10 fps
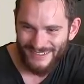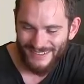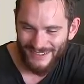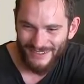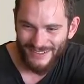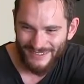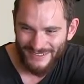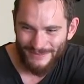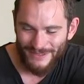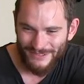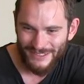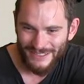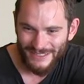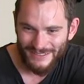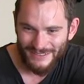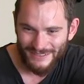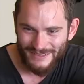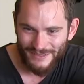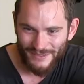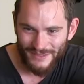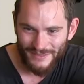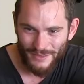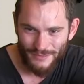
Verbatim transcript: someone someone really didn't think that